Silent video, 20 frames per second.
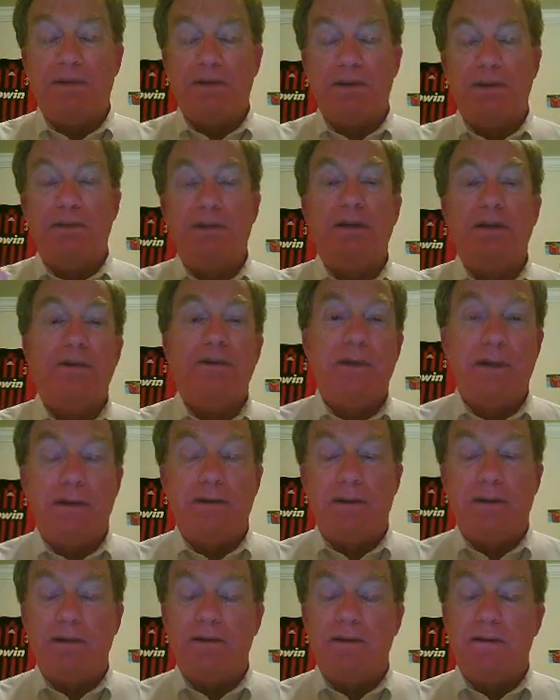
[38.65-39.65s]
assuming you've
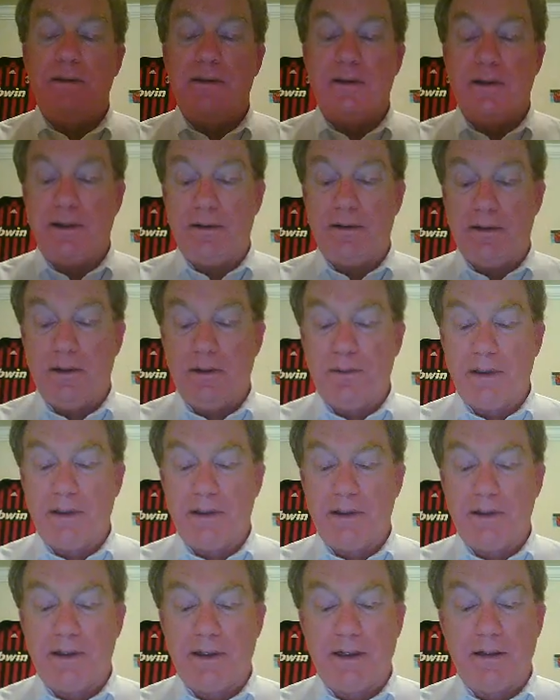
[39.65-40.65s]
done this. The homework
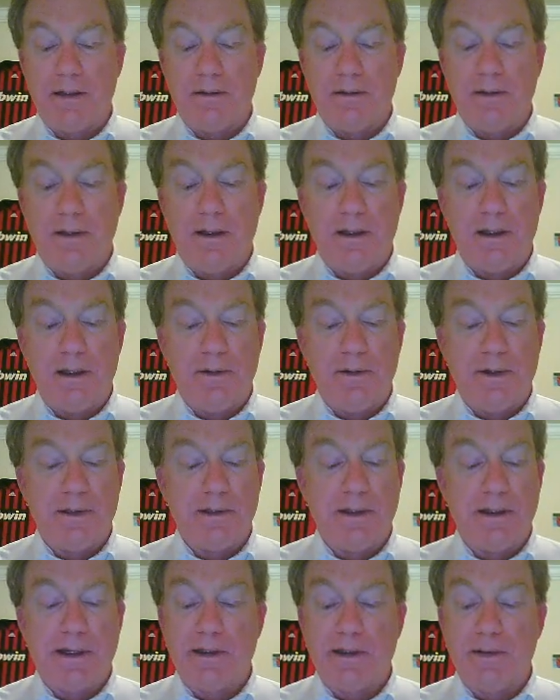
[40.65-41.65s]
is titled The
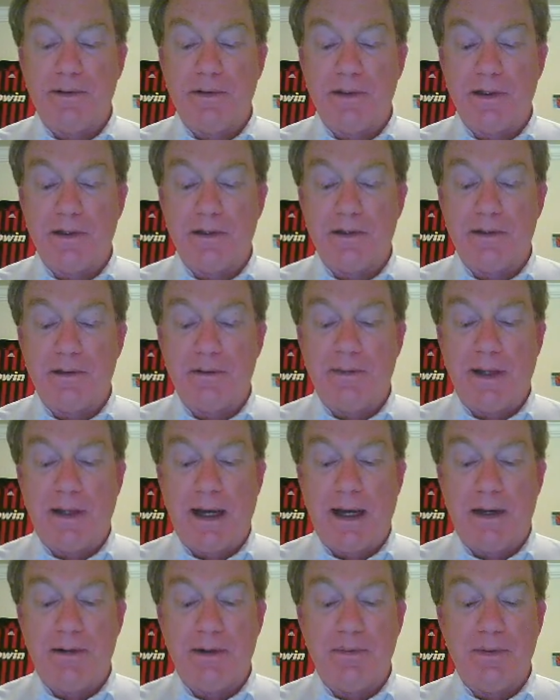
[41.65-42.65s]
U.S. Electoral System,
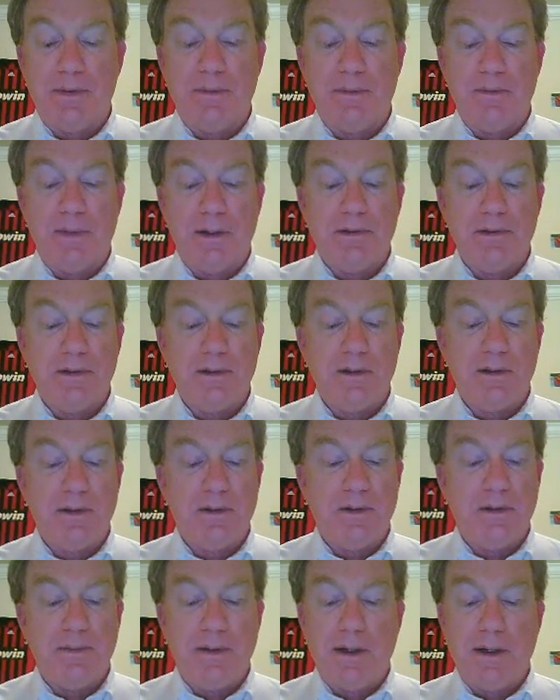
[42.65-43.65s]
How It Promotes
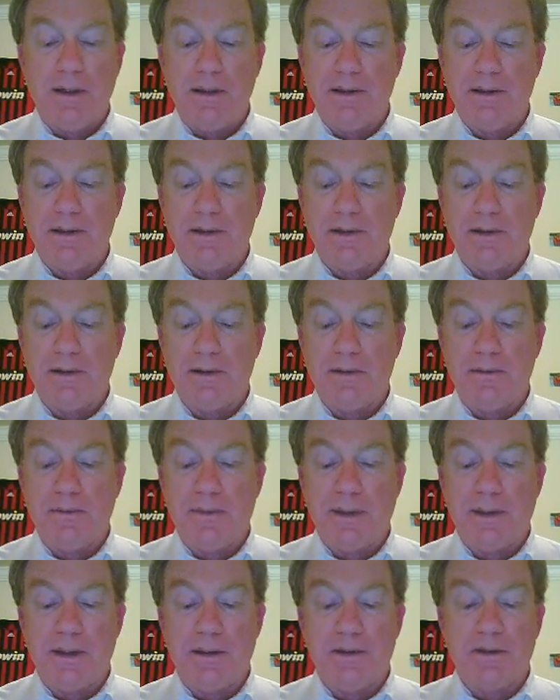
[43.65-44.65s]
the Two-Party System
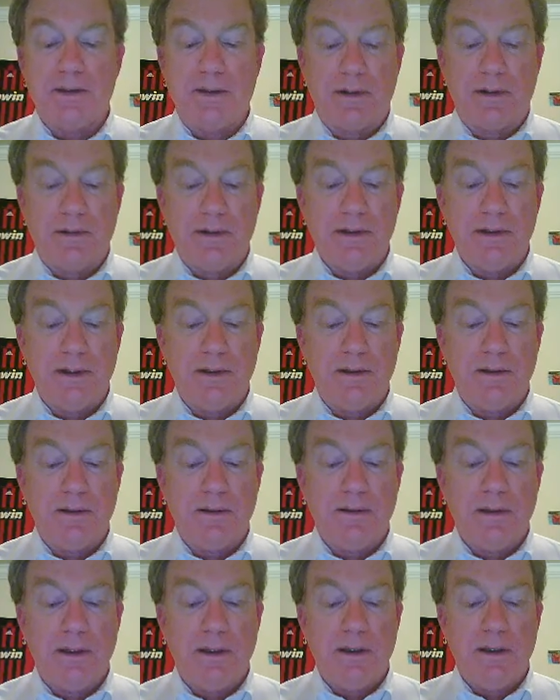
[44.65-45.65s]
by Discouraging
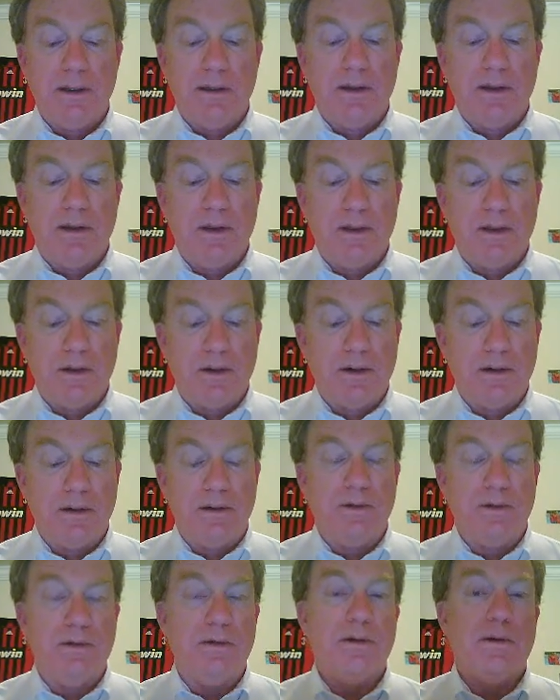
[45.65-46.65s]

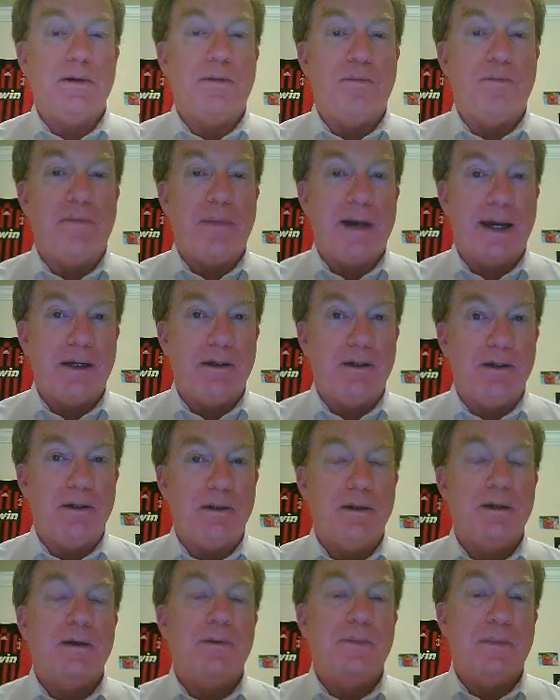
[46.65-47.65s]
Third or
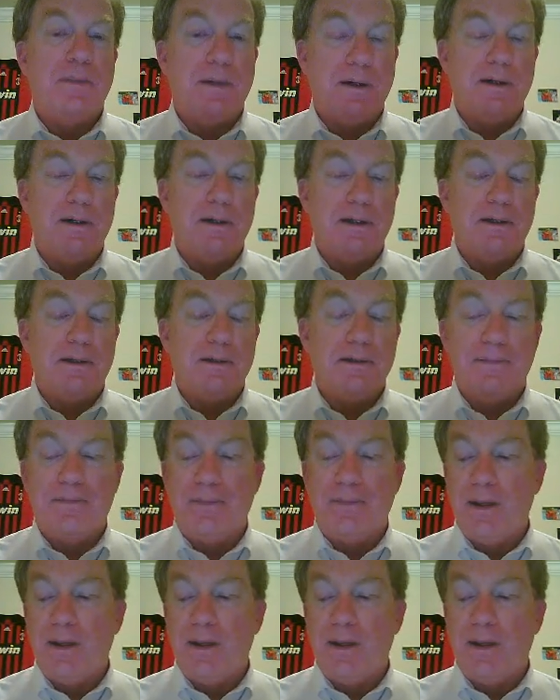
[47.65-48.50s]
Minor Parties.